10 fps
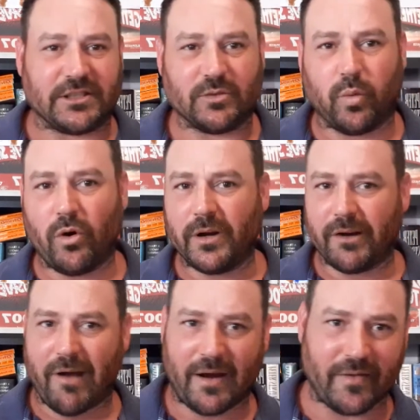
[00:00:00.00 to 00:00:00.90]
She's walking
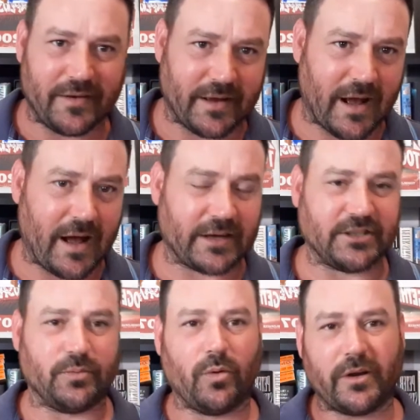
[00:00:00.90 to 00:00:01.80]
around in the dark.
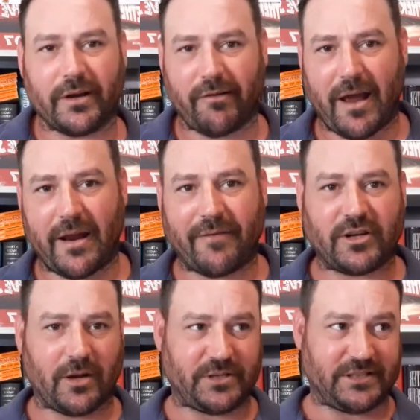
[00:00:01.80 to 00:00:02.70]
She's walking around. Every
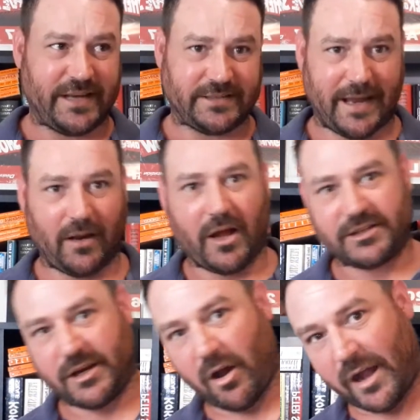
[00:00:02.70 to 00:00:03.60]
time she sees
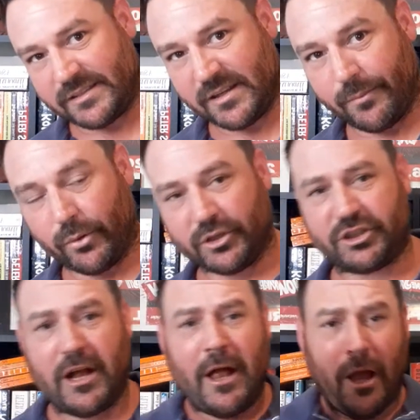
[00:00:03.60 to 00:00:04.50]
headlights, she hides in the bush.